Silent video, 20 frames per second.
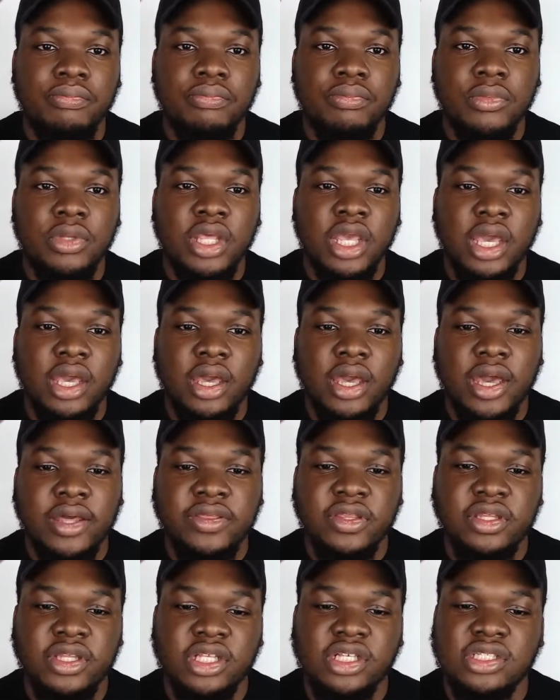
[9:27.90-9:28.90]
yeah, I
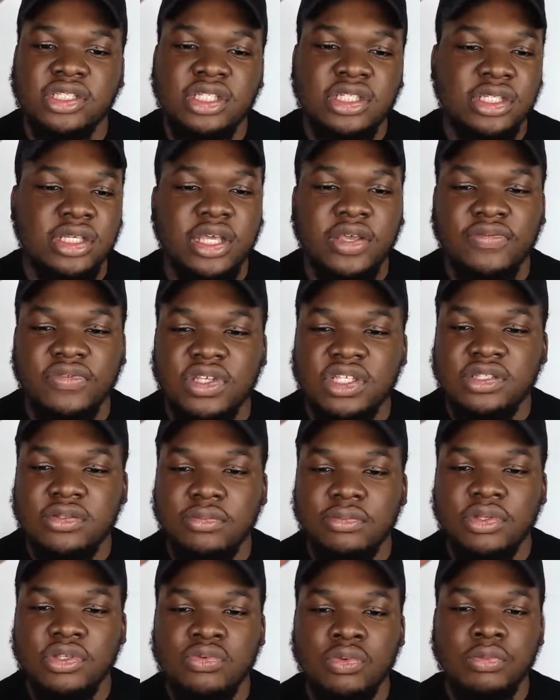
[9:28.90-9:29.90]
think they just need to give these
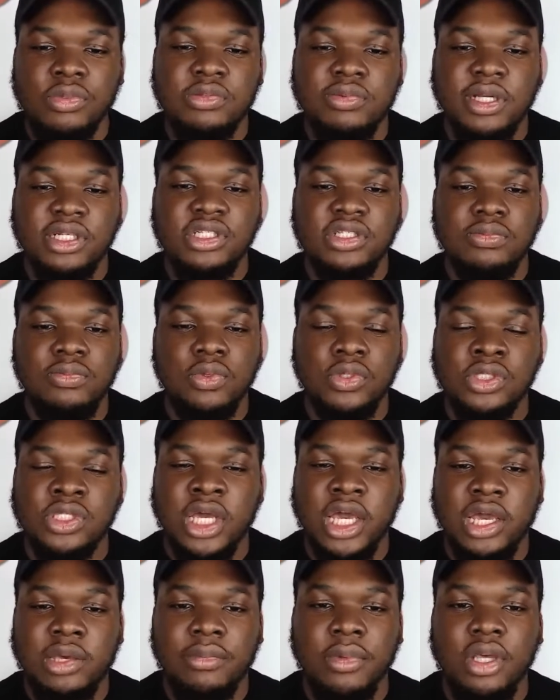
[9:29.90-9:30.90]
women's matches more
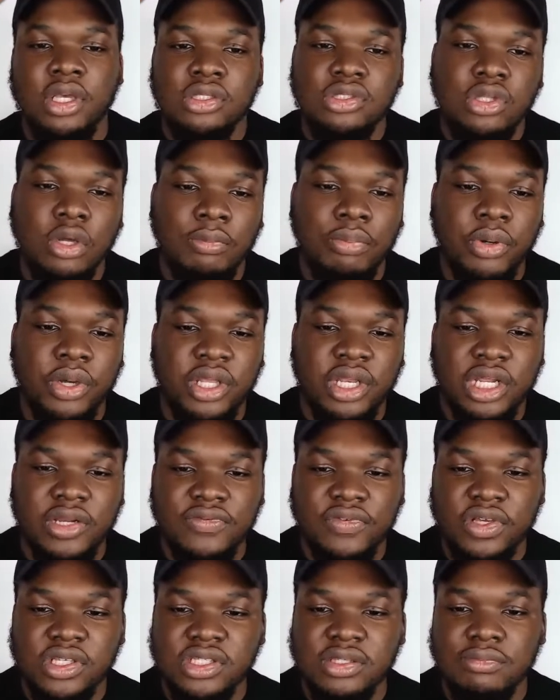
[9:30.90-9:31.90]
time, stop putting
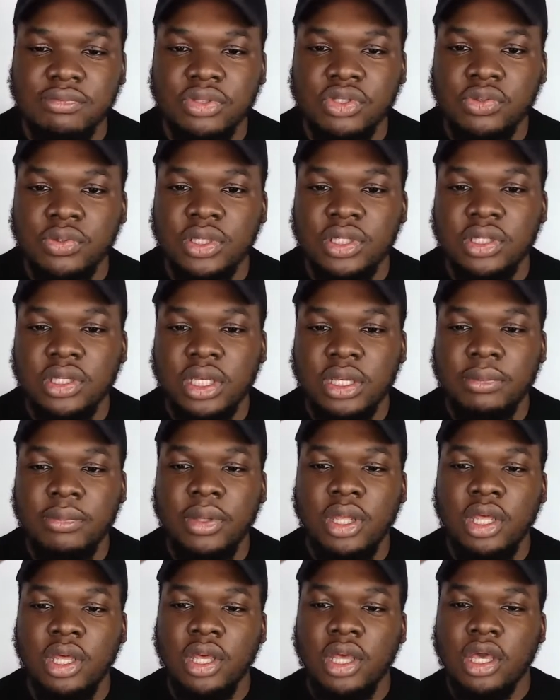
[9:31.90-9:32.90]
adverts in between them,
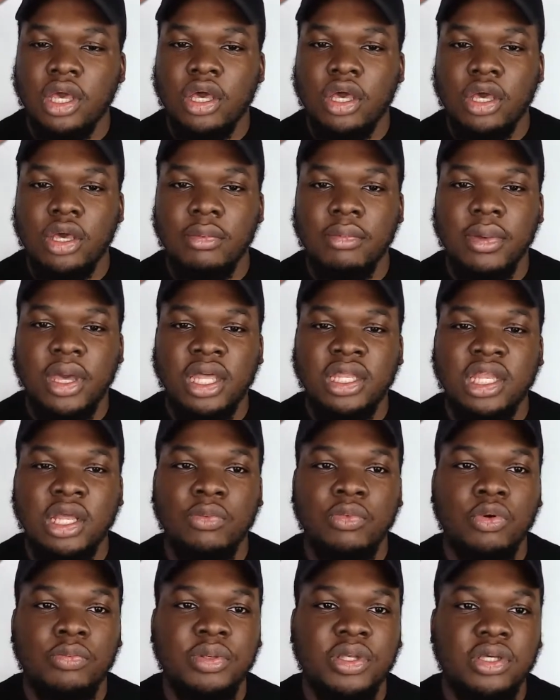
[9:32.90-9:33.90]
and then
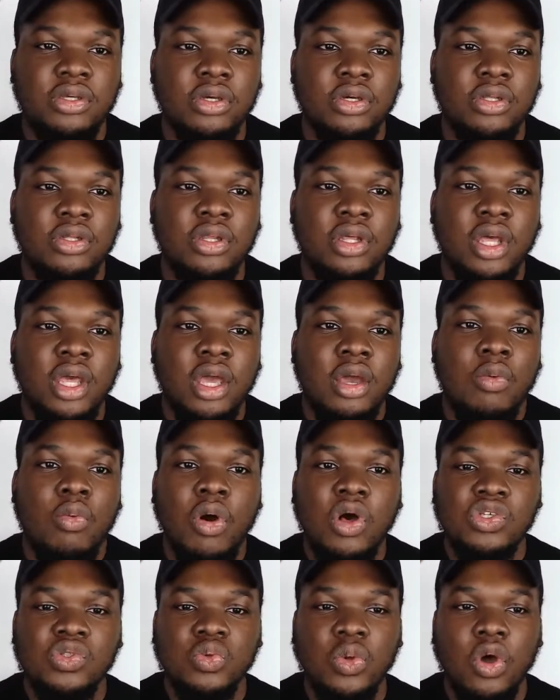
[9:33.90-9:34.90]
we'll be good.
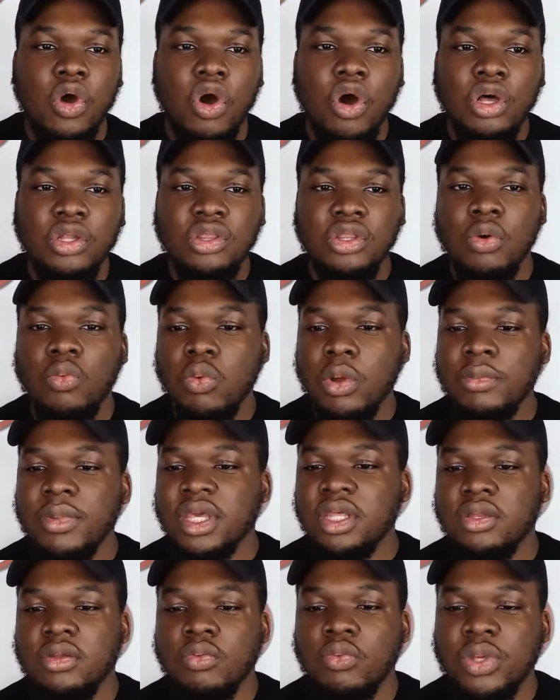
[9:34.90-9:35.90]
Whilst we're on the
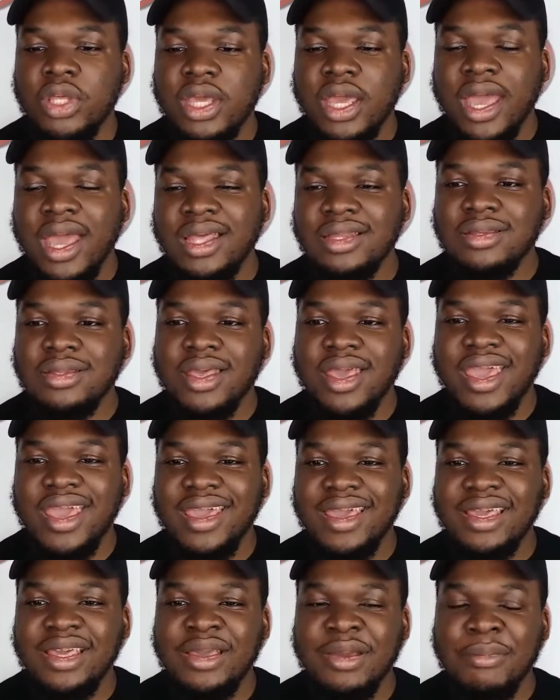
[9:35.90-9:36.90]
women, we had
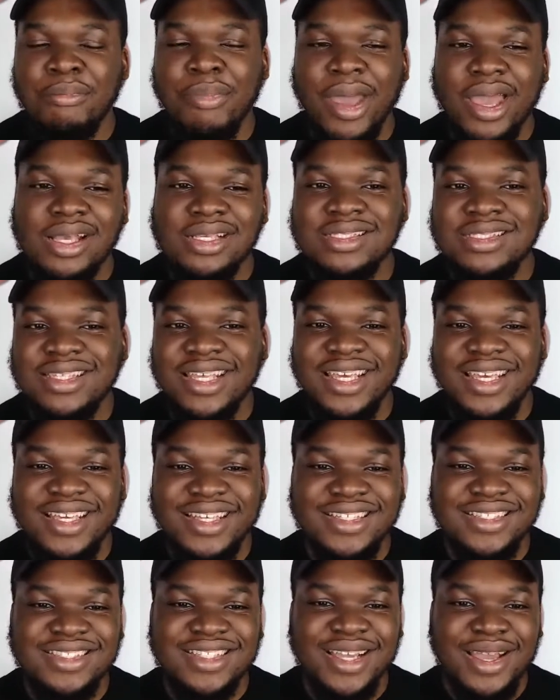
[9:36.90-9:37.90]
a
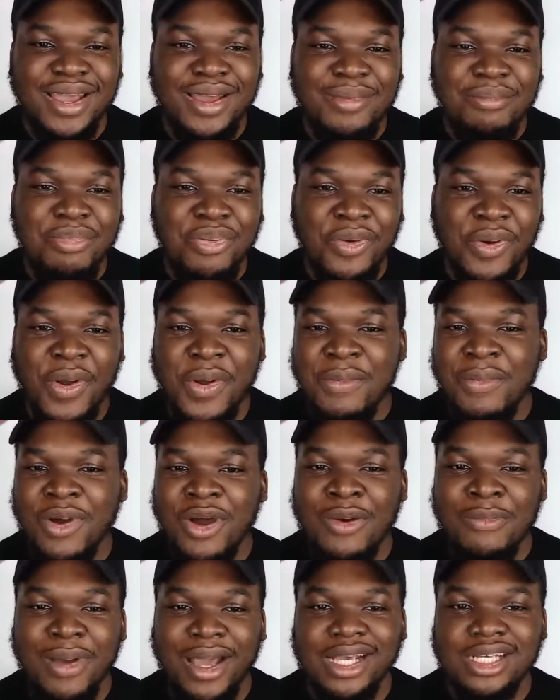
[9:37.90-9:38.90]
backstage
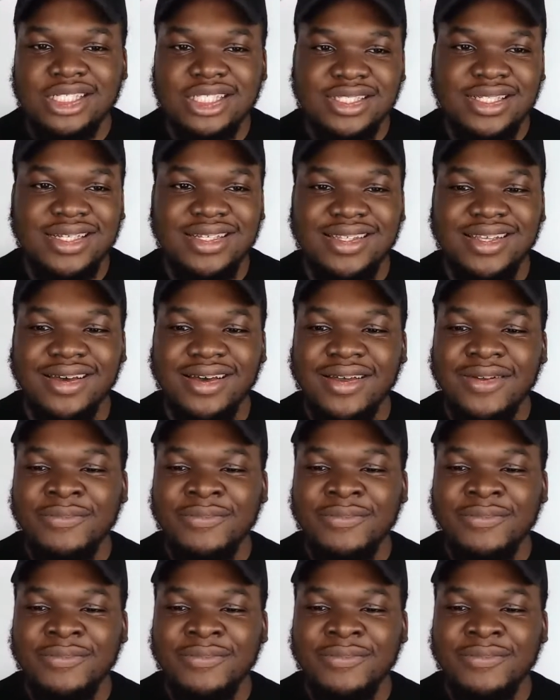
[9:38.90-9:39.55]
promo by Shida.